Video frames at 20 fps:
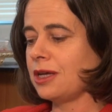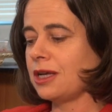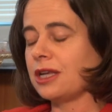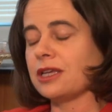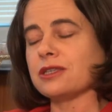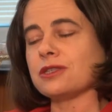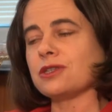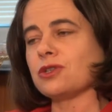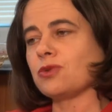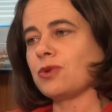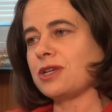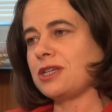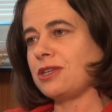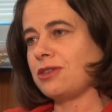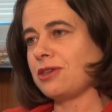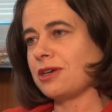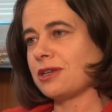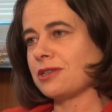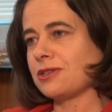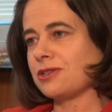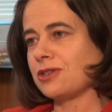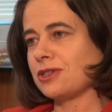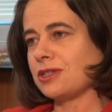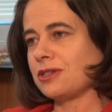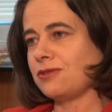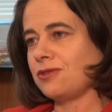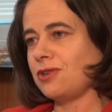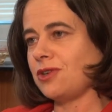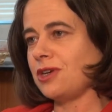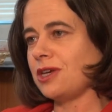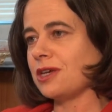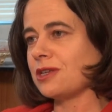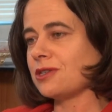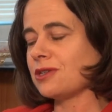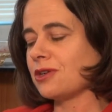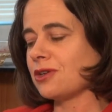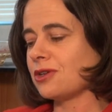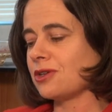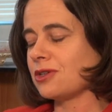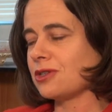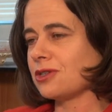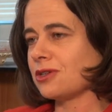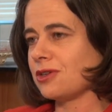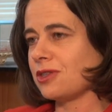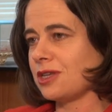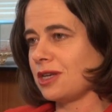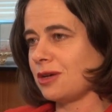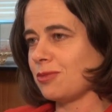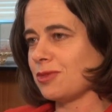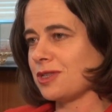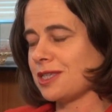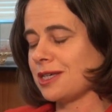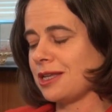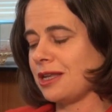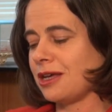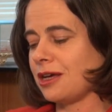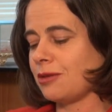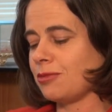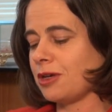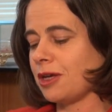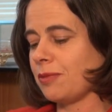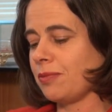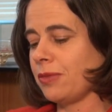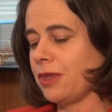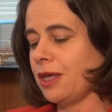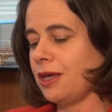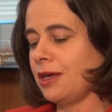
less than 20,000 just a few years ago, so the numbers are climbing.